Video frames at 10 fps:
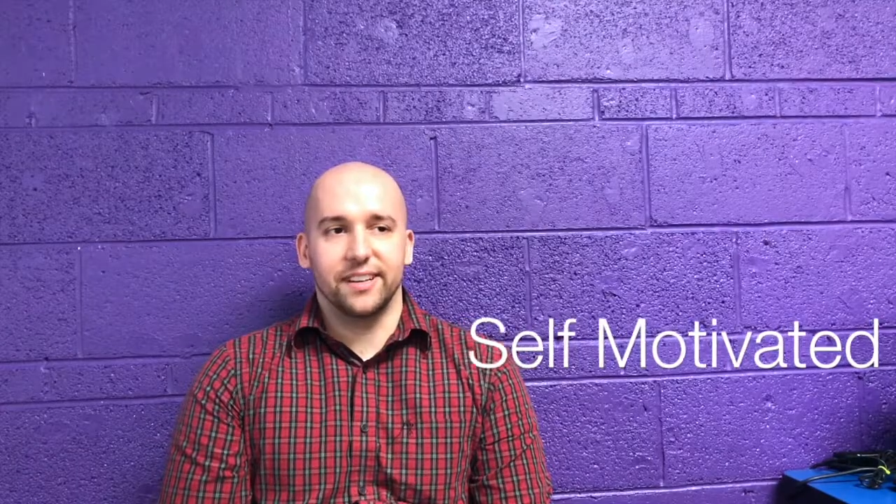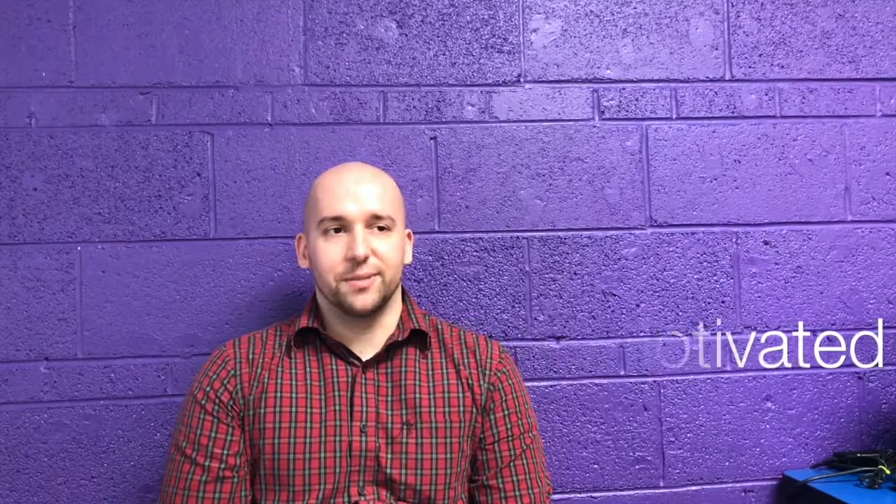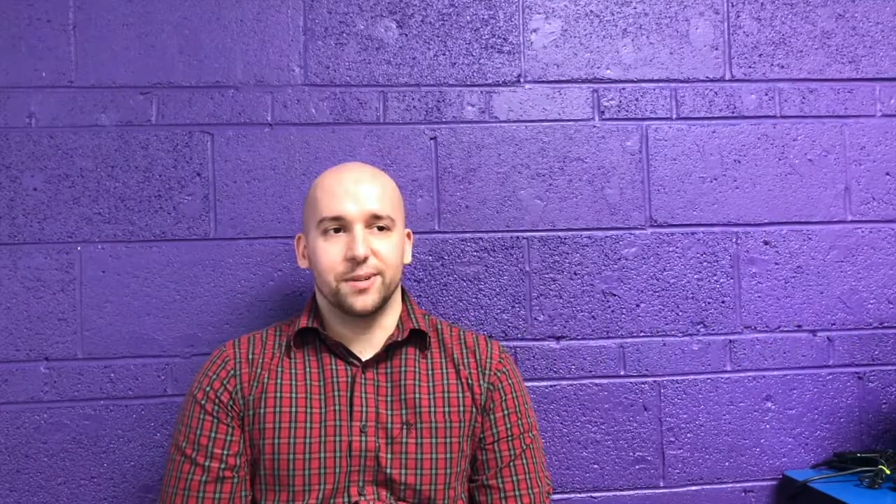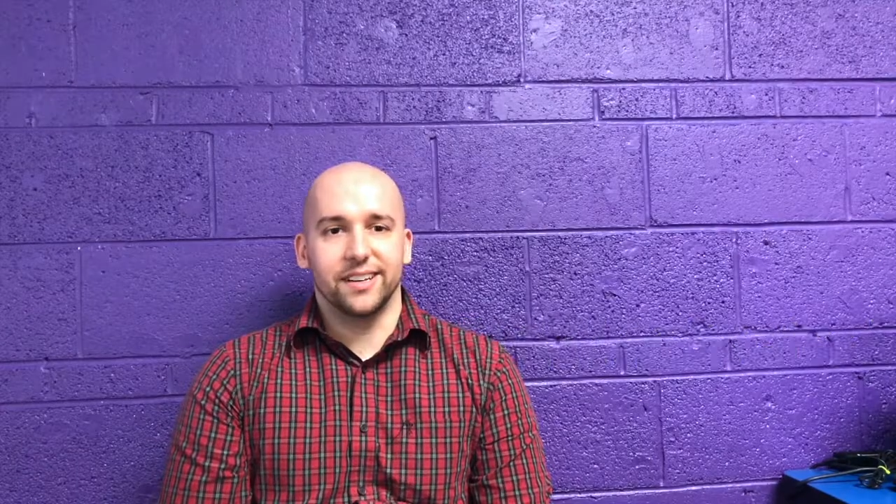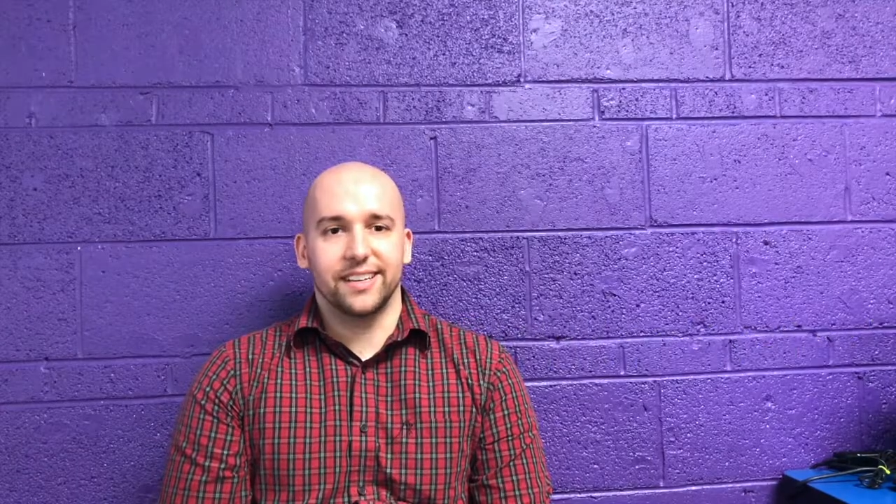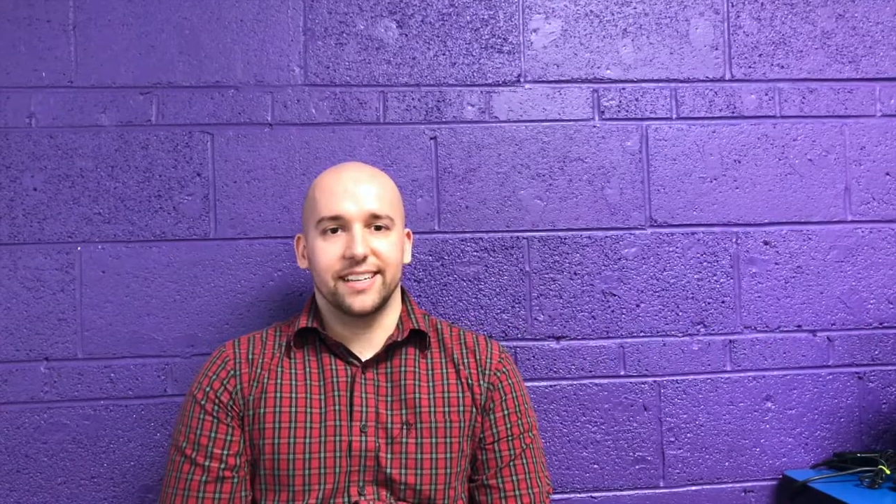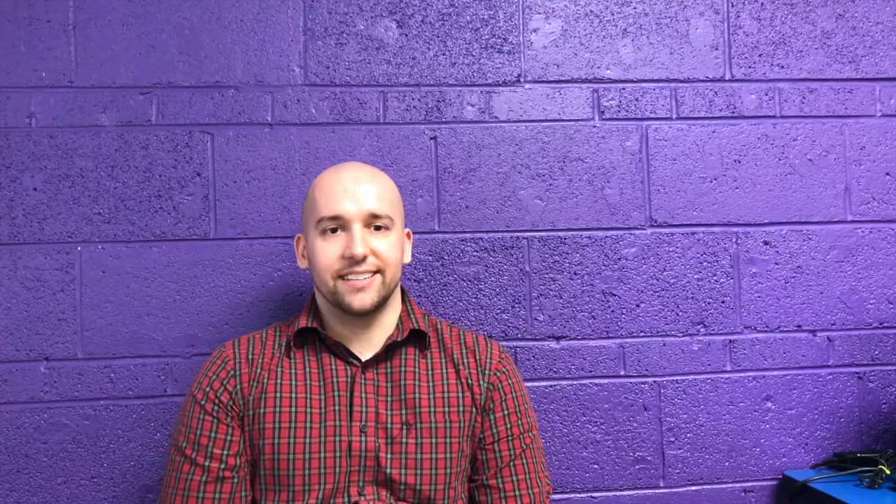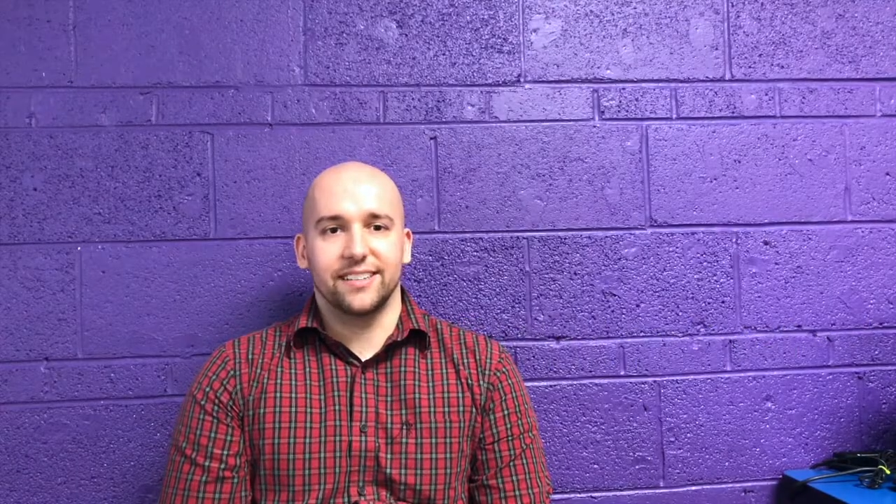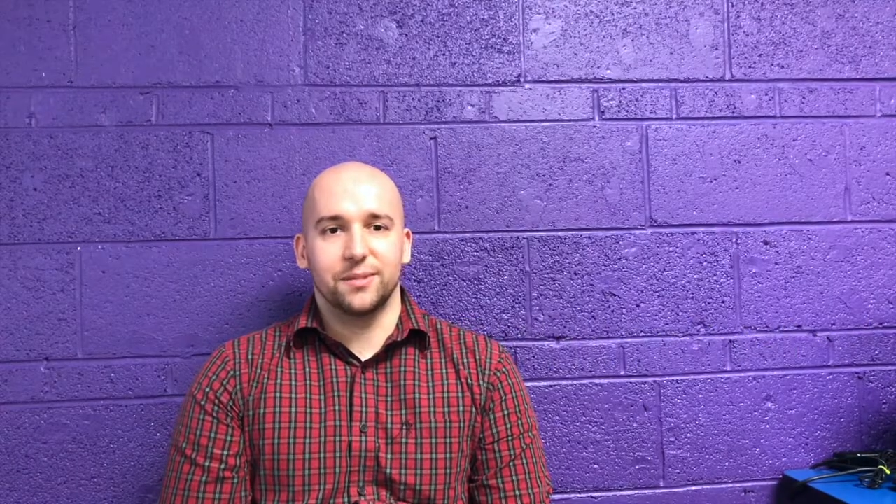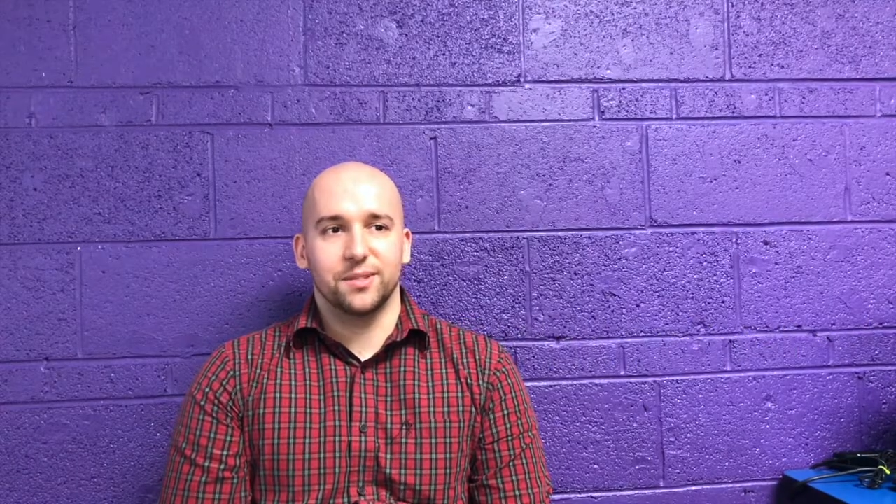You want to
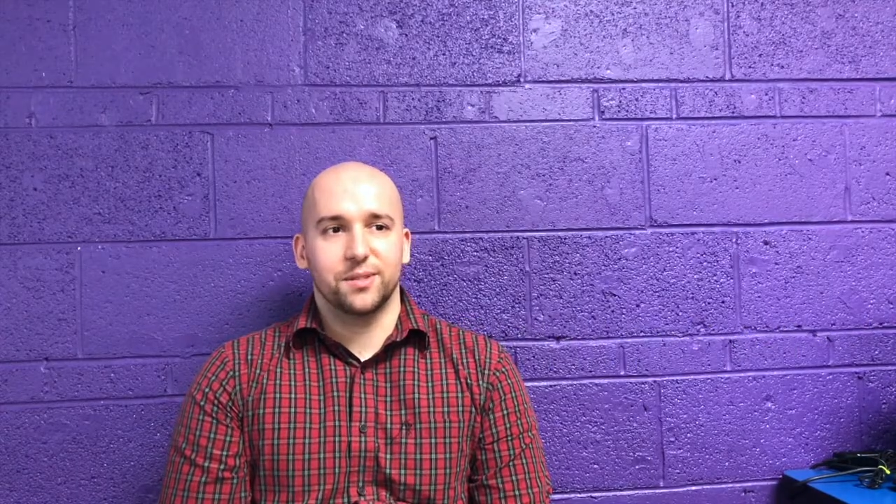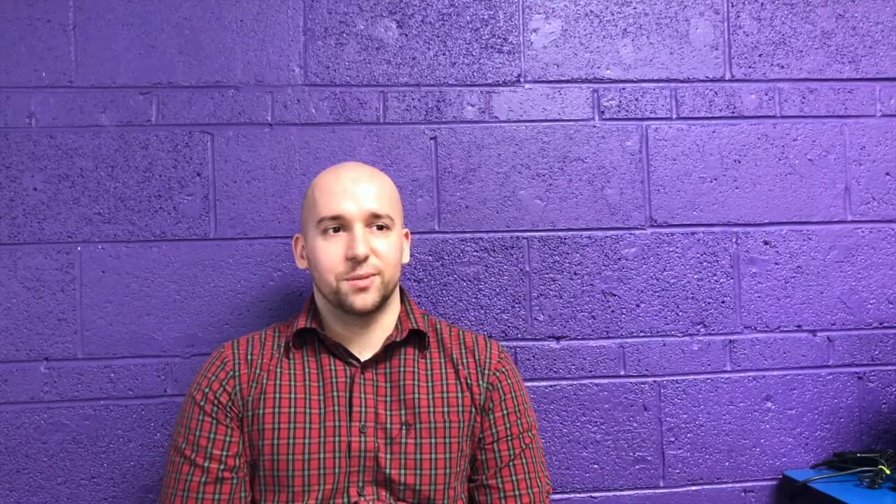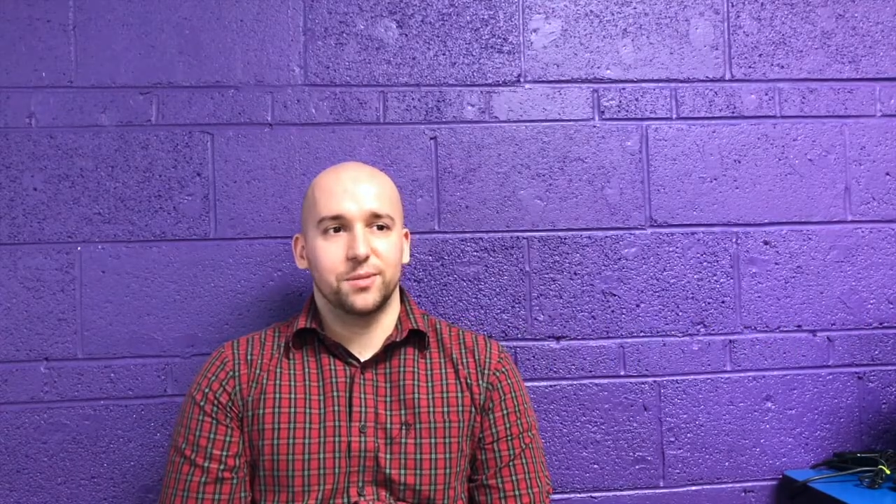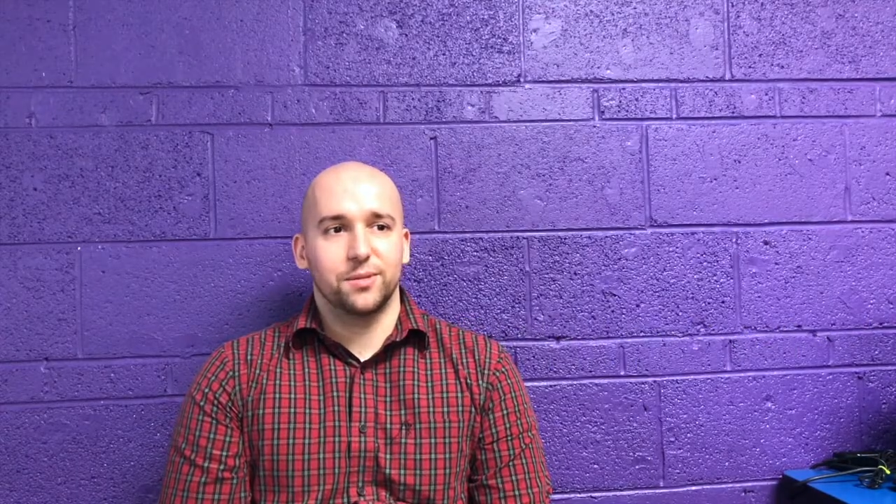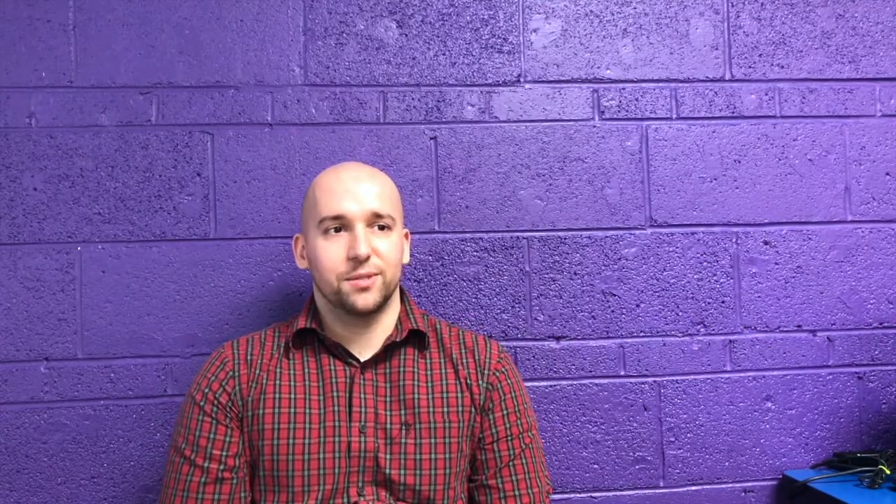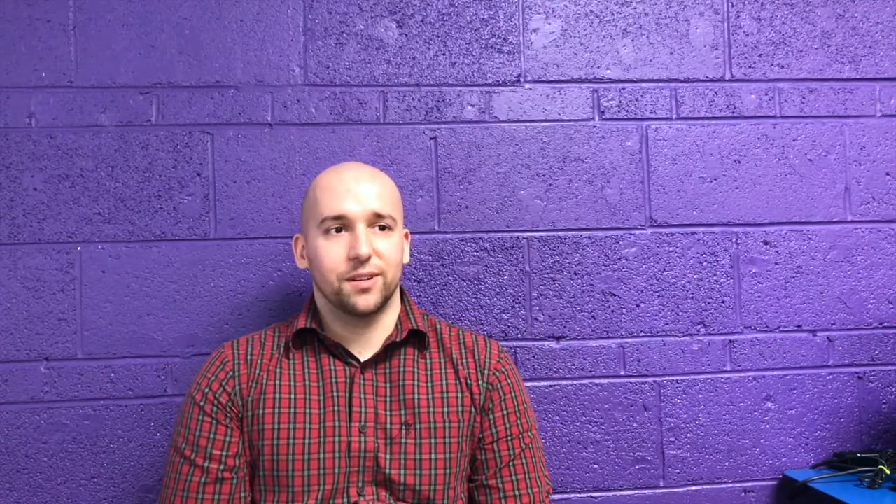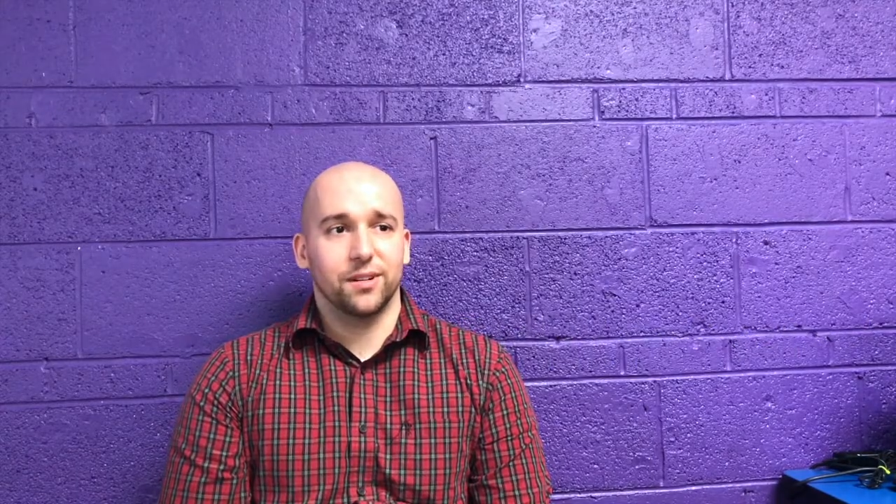get done with school